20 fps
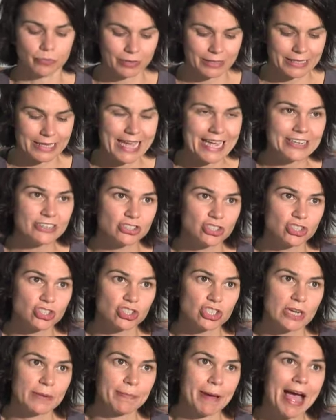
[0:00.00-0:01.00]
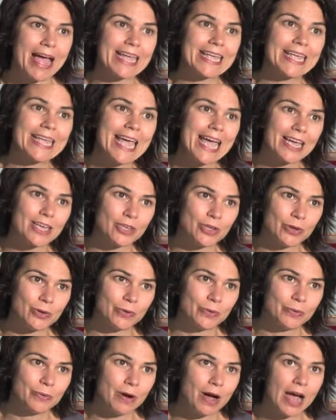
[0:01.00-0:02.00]
relationship. I get
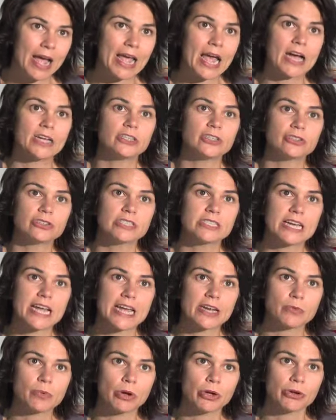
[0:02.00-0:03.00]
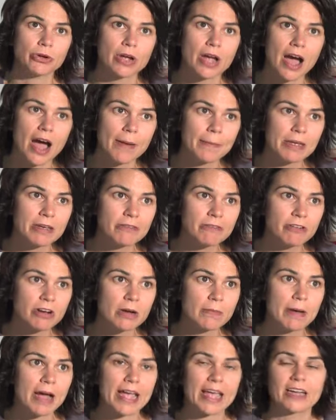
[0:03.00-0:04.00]
you. I understand where you're coming
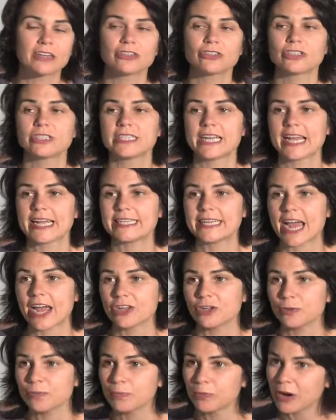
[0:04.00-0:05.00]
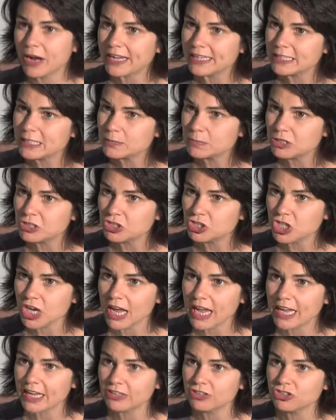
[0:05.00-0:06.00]
from. I understand how your brain's been
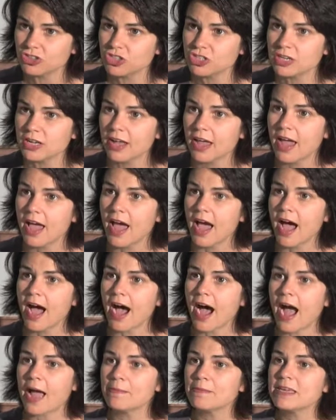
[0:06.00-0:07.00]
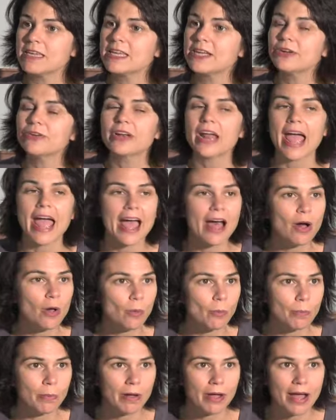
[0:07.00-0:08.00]
changed. I'm here to
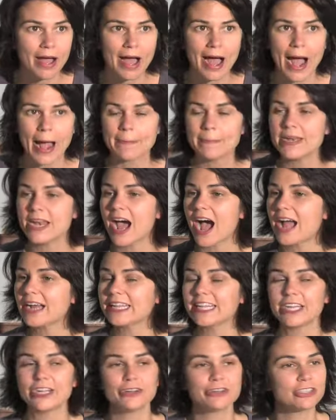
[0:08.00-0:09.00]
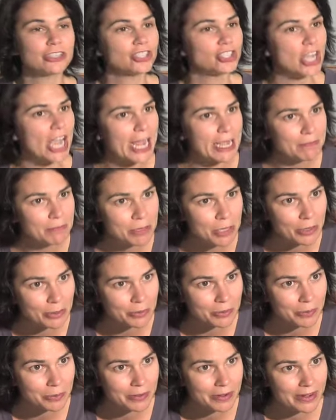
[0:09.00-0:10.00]
help. I'm not here to shame
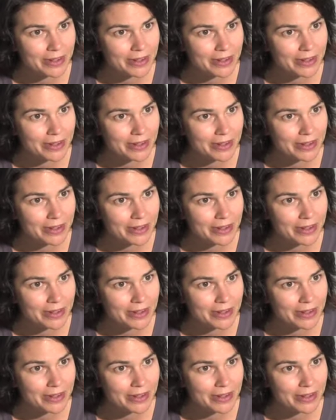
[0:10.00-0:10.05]
you.